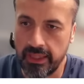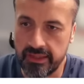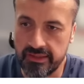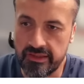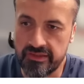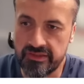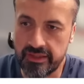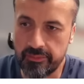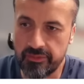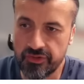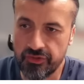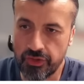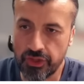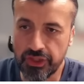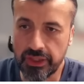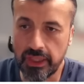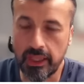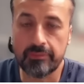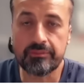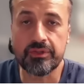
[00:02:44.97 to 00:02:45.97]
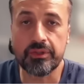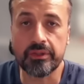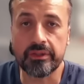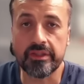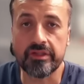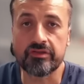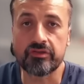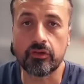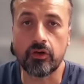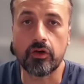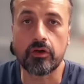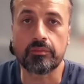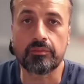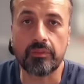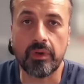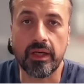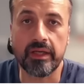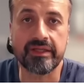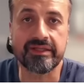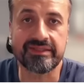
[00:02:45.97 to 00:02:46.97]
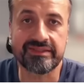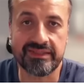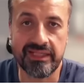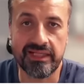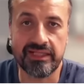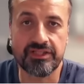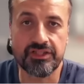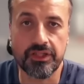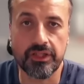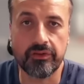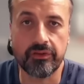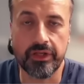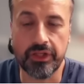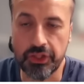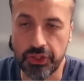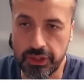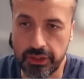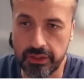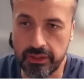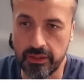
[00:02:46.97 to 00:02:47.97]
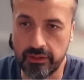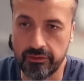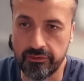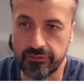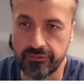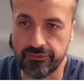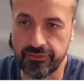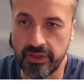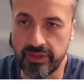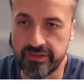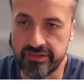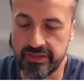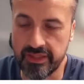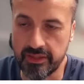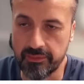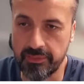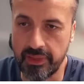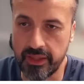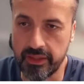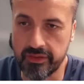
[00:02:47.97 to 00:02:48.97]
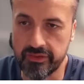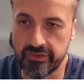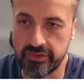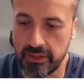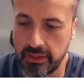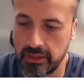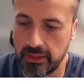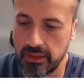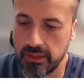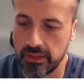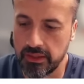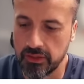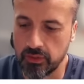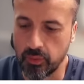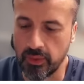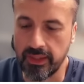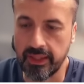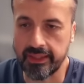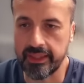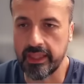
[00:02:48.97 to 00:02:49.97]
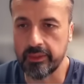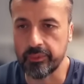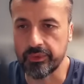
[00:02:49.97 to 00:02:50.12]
And in this demonstration, I'm doing this on my second generation Fire Stick Max, the one that